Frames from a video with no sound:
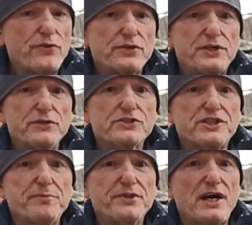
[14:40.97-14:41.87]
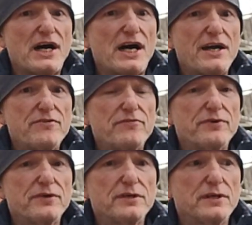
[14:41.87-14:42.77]
kill some of the hive,
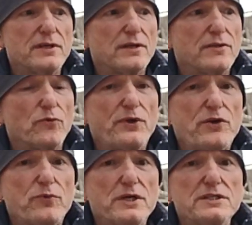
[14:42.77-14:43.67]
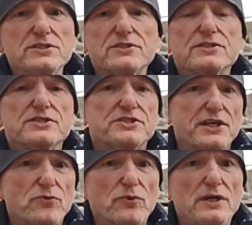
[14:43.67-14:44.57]
the weak ones, the
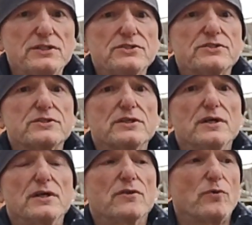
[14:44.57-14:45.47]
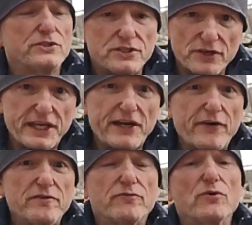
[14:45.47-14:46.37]
sick ones, the ones that are
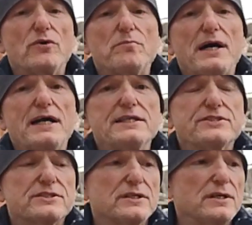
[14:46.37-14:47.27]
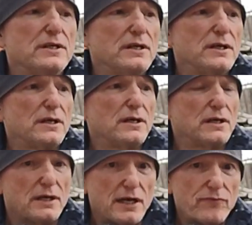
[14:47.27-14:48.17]
carrying varroa mites.
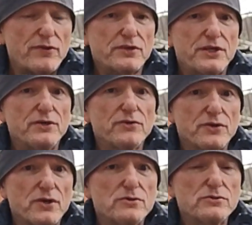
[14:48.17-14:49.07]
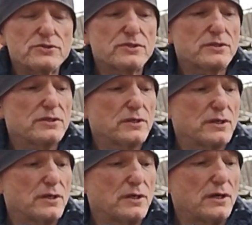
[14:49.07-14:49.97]
I'd rather kill those
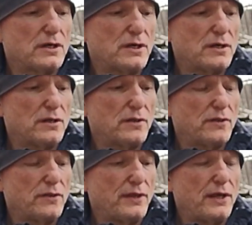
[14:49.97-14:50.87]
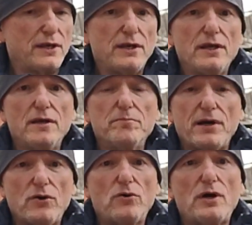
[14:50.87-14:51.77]
than
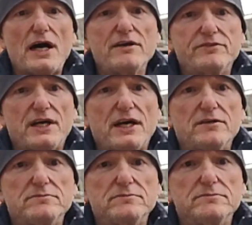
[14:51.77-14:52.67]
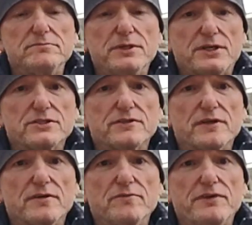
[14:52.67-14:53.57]
my whole hive die because of
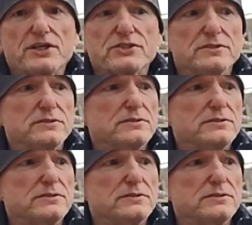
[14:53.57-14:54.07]
the infection.